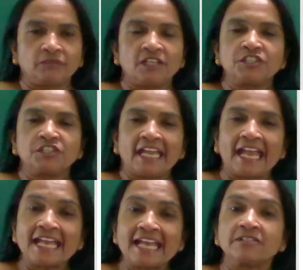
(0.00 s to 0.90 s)
She
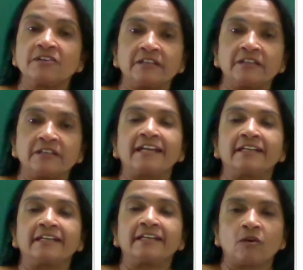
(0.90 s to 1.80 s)
has not done
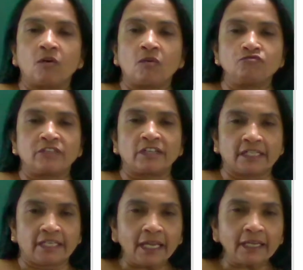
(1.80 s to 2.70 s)
her
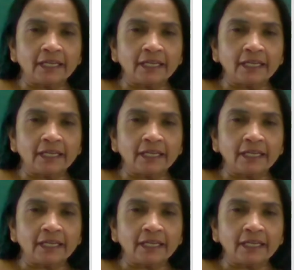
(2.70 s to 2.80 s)
homework.